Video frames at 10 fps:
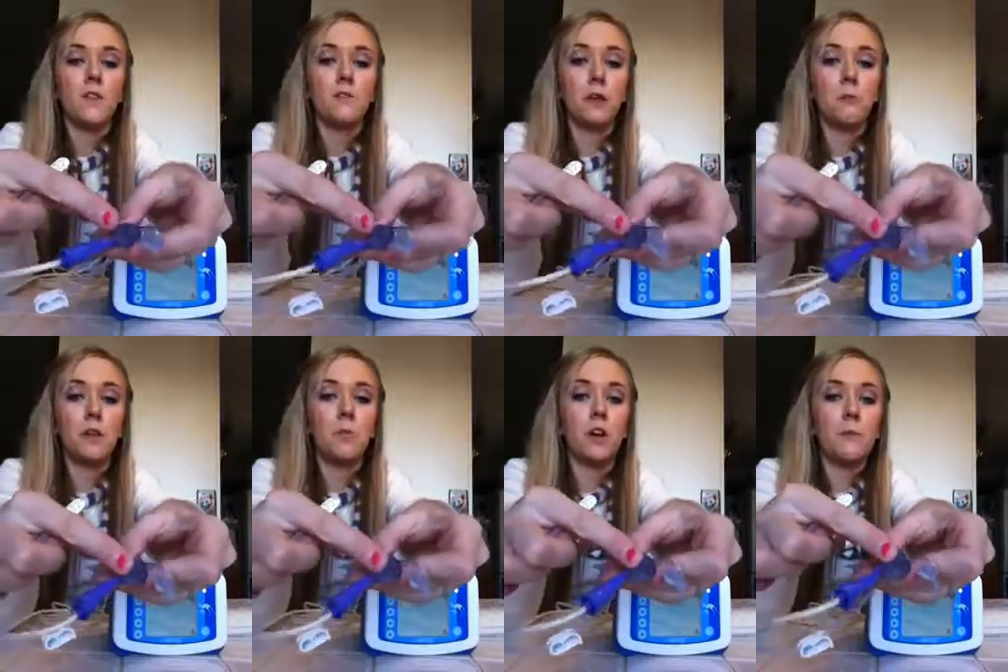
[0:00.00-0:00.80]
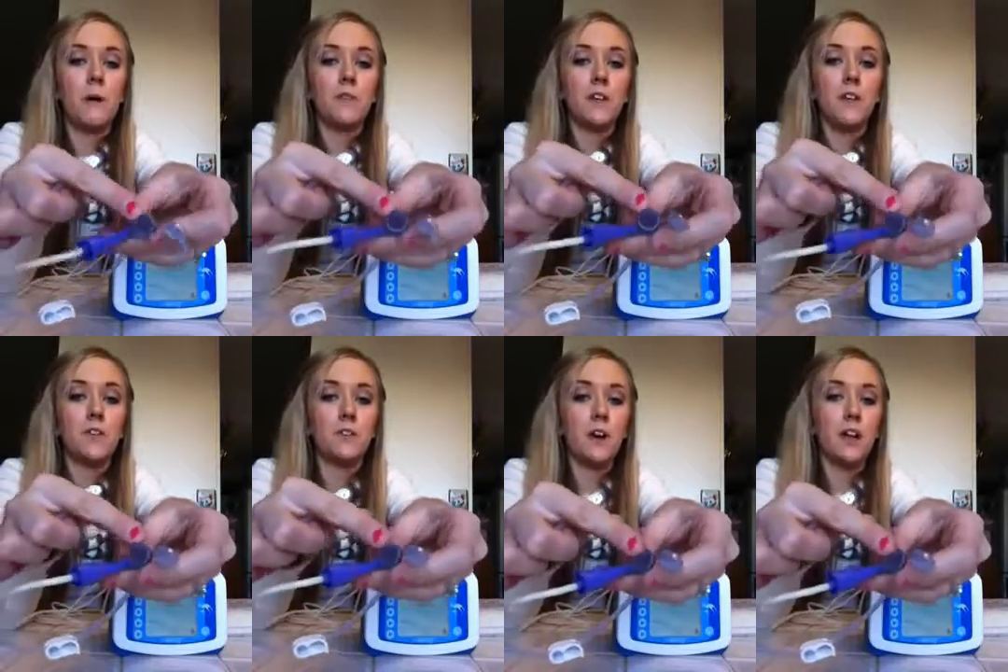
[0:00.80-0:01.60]
the formula will come out the
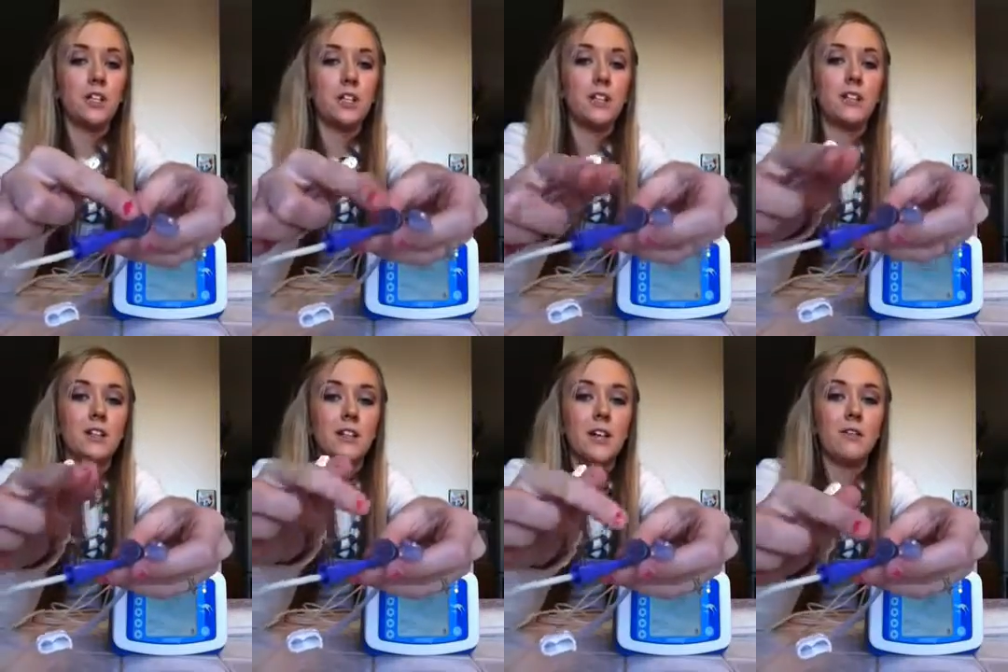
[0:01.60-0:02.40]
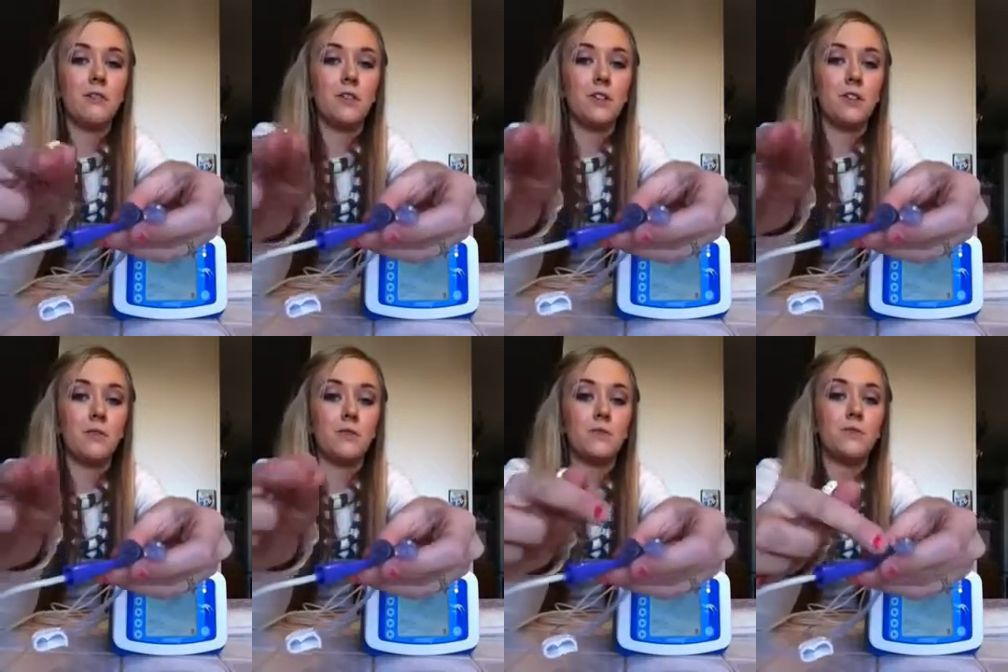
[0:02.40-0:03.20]
other direction if
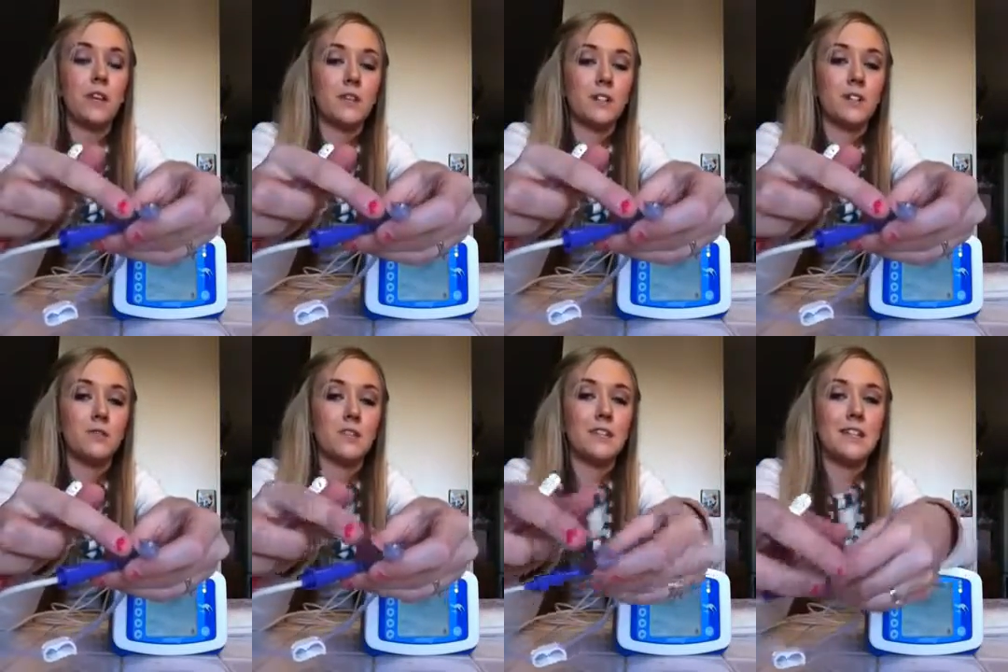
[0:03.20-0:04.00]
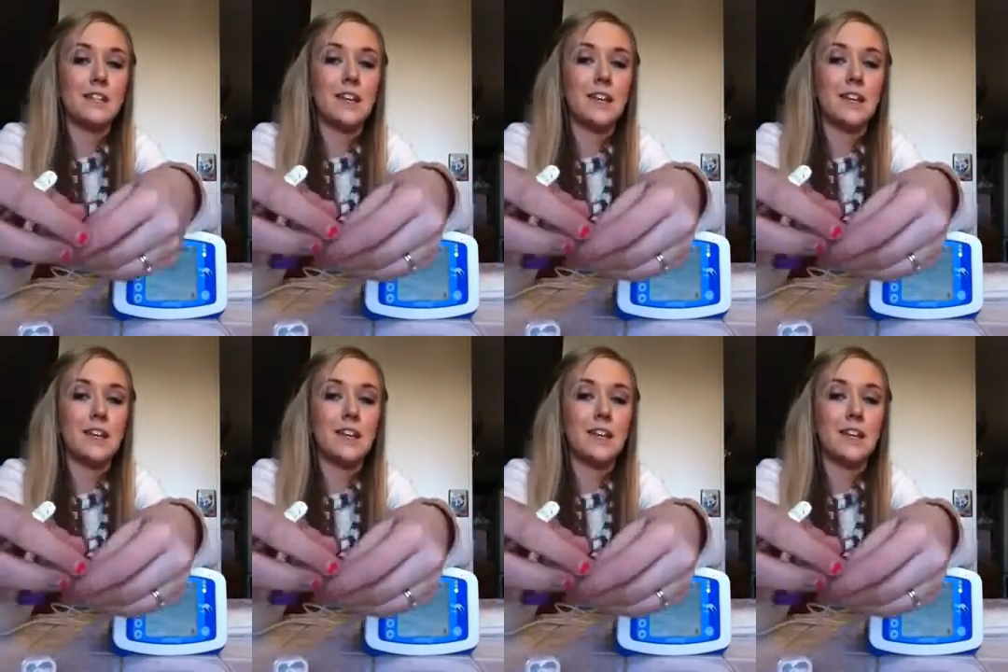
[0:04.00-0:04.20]
you forget to close it.